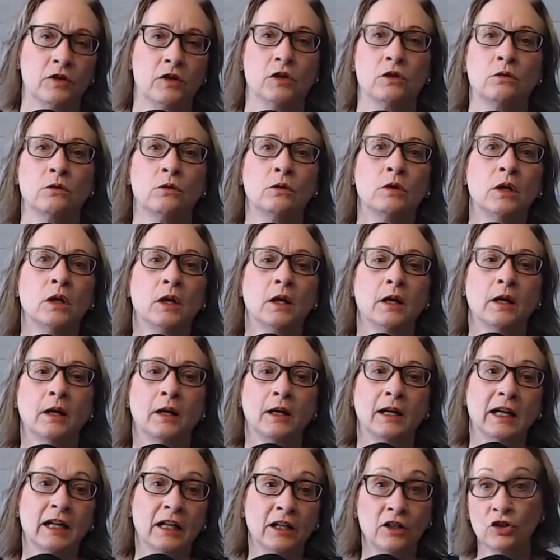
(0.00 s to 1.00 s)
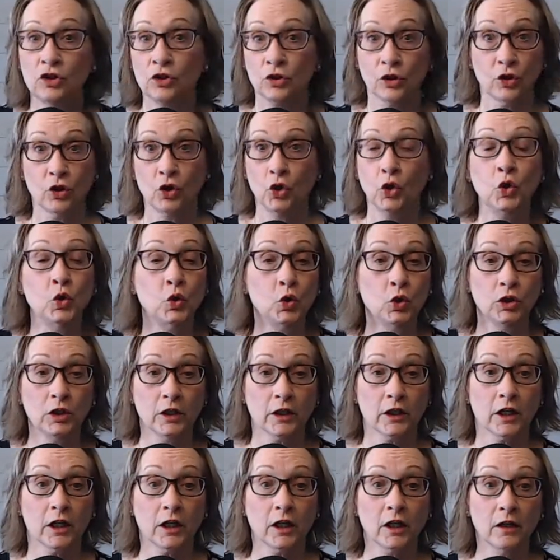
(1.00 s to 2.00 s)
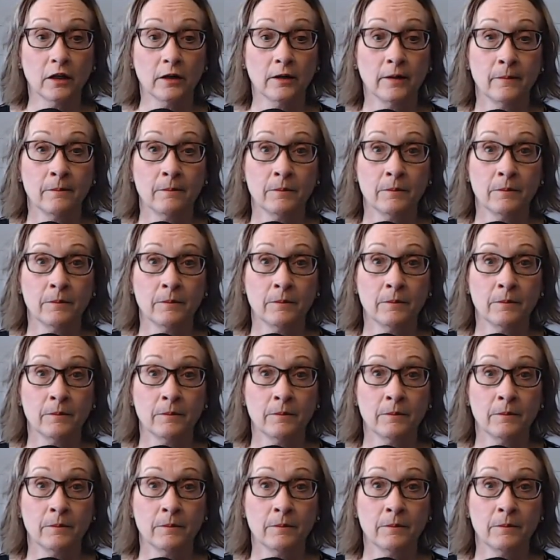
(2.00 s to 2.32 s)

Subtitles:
you in your cooler.